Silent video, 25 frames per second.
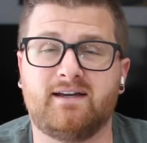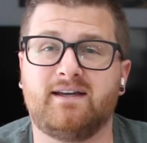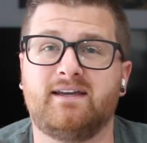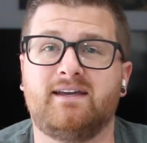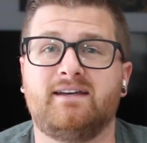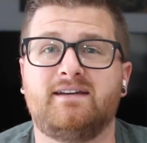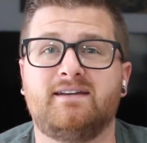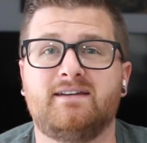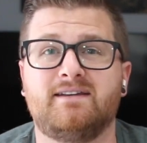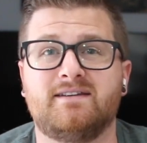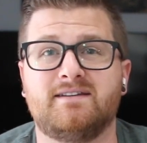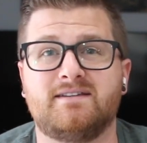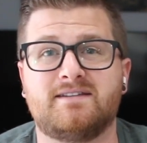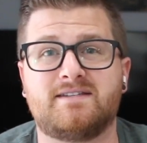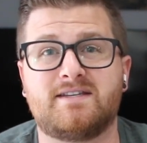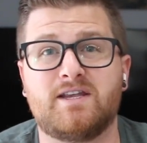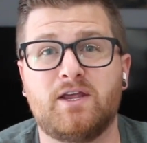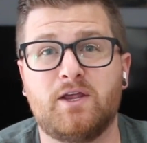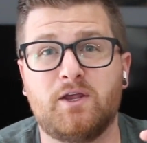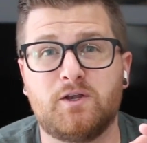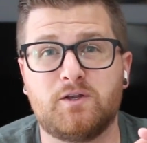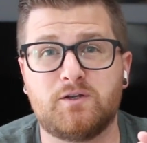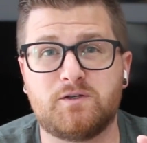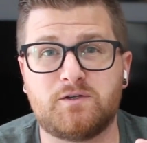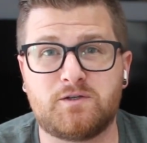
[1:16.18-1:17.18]
It
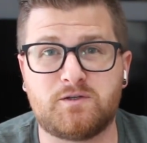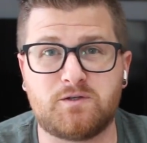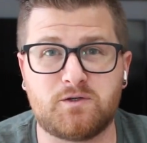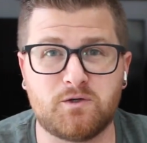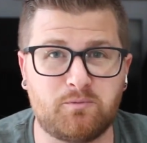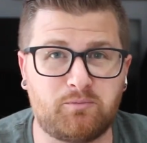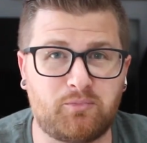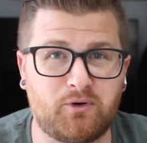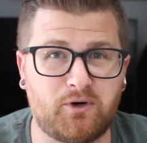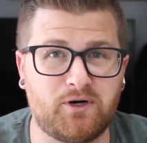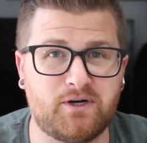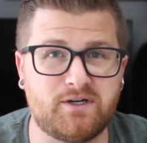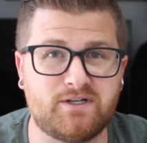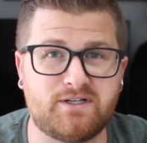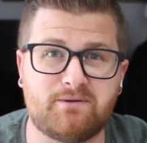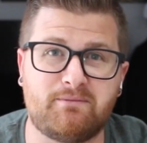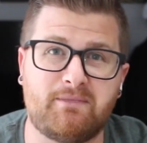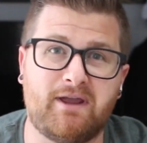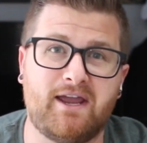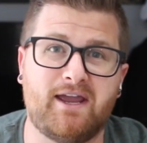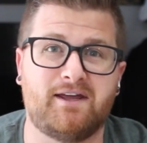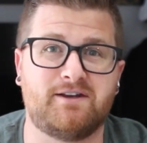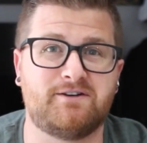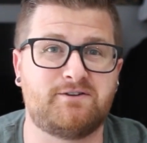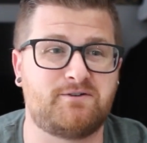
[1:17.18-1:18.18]
is super in
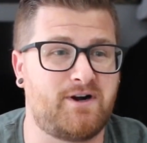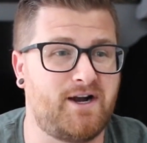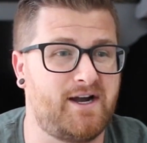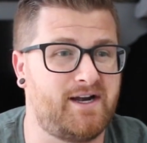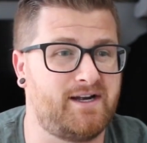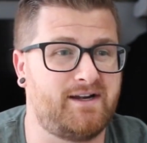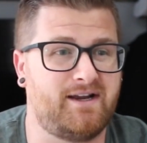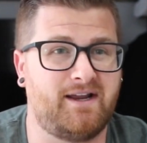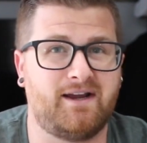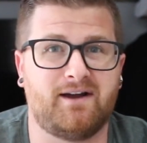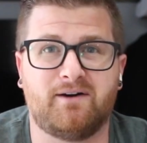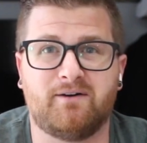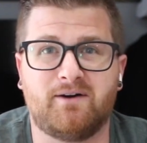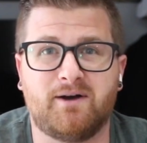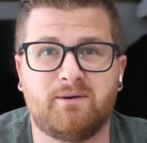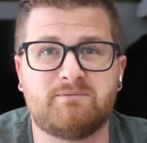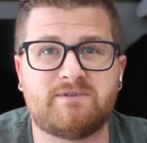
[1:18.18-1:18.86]
demand right now.